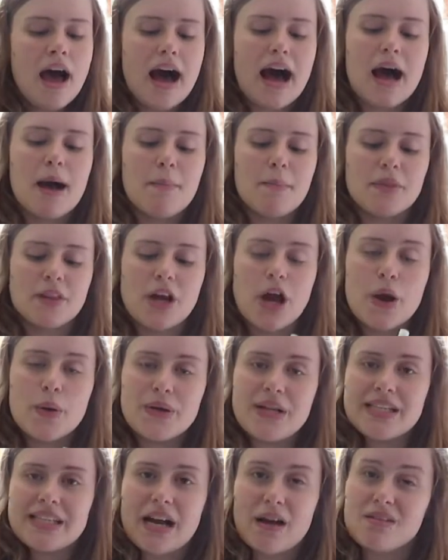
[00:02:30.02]
The
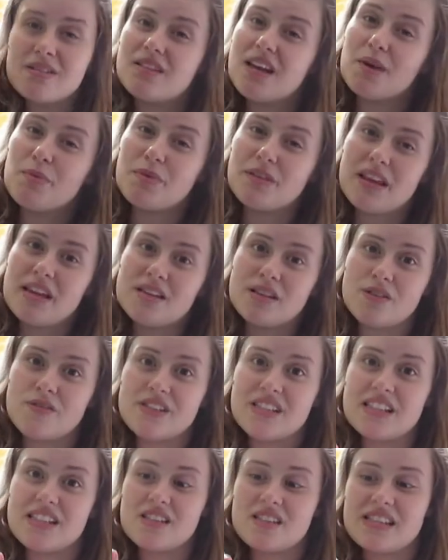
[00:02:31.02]
only downside with this,
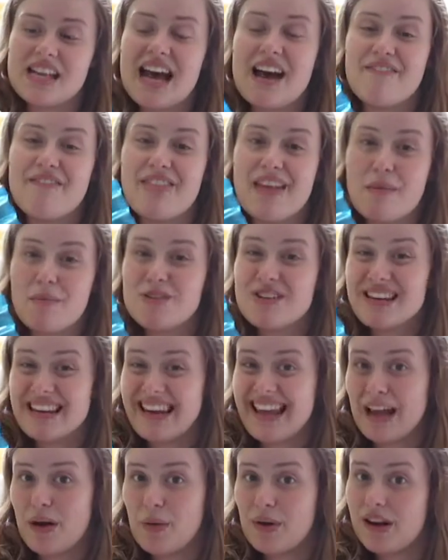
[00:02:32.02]
obviously, it doesn't have that much
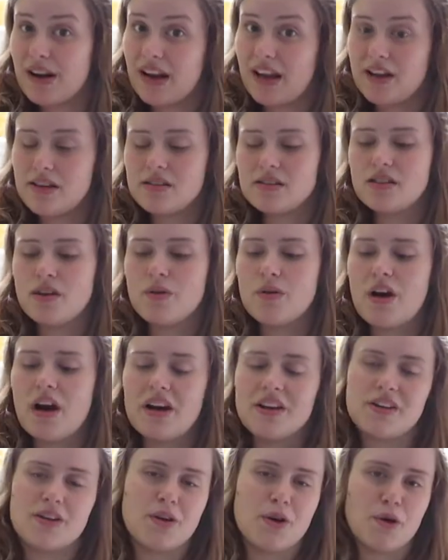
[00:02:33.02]
liquid in it, so
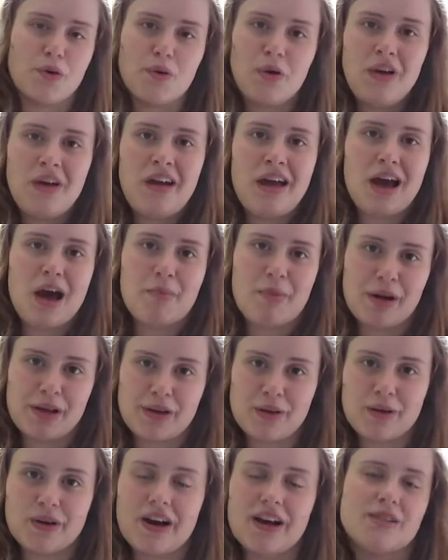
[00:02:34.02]
I don't know
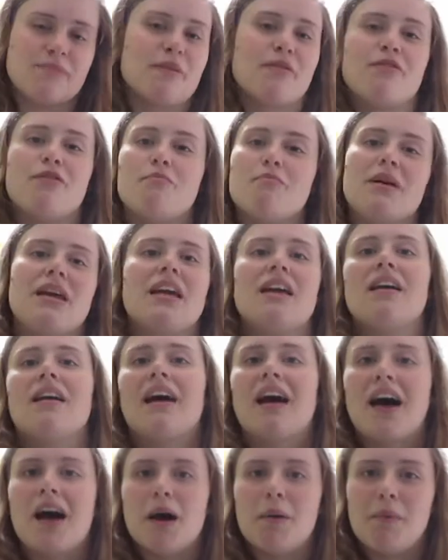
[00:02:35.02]
about you guys, but for
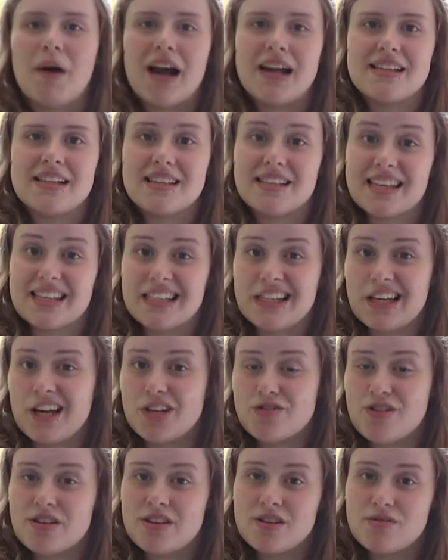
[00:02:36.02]
me, I tend to get
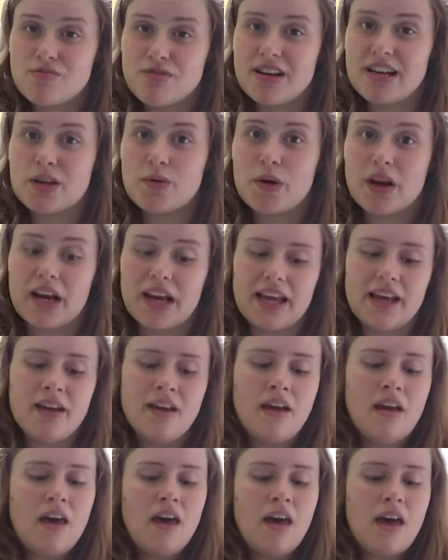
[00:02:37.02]
dehydrated really quickly,
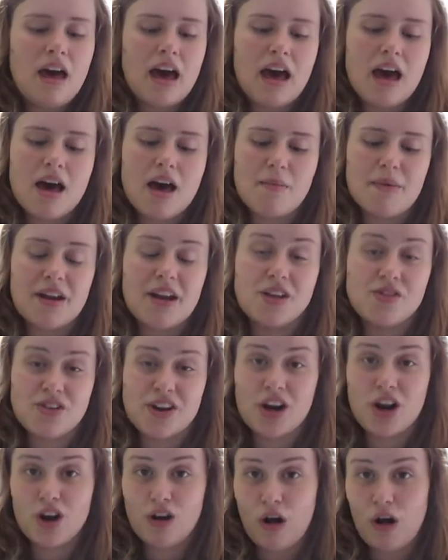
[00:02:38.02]
and I
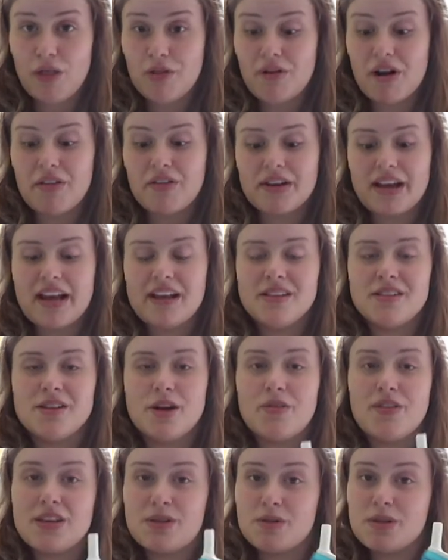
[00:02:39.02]
drink a lot throughout the day.
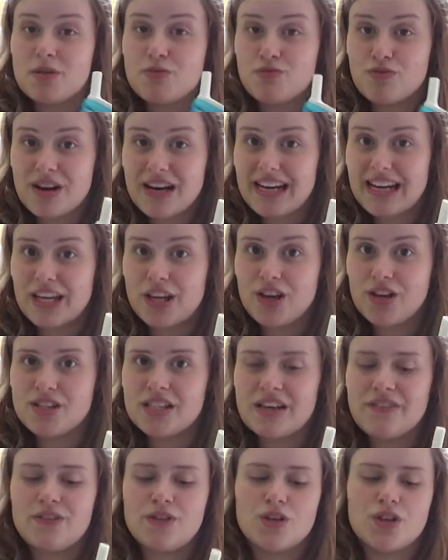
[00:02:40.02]
So this one's really
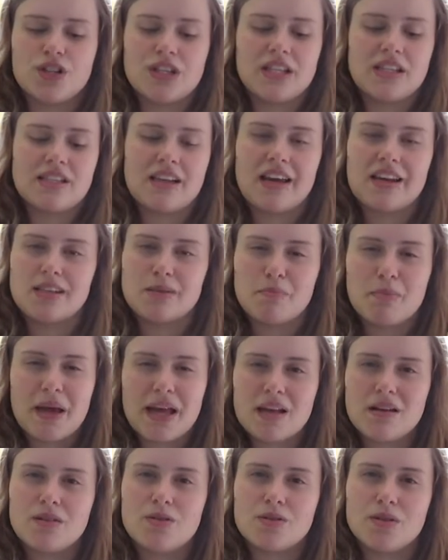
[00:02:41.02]
good if you just need to take some
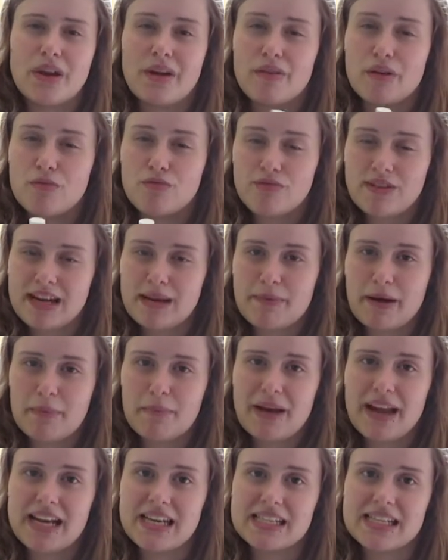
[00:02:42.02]
pills, you're having a really
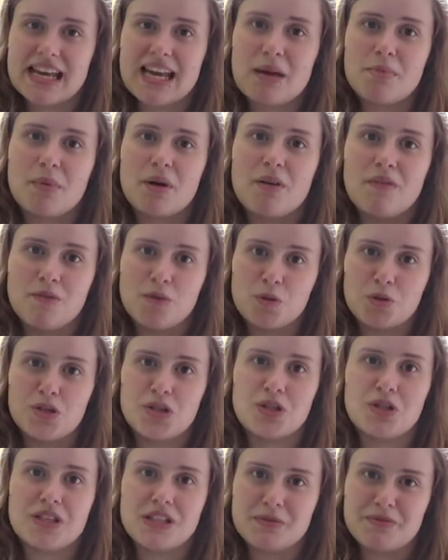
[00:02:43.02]
bad pain day, but
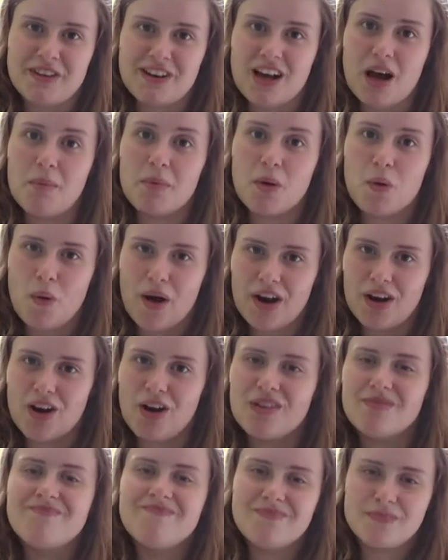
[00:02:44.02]
unfortunately you do fill up quite a
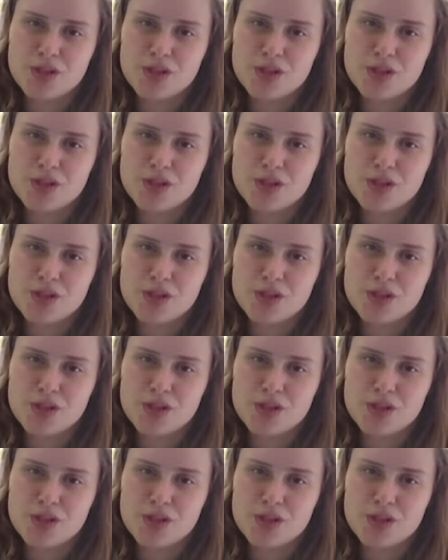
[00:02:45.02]
lot,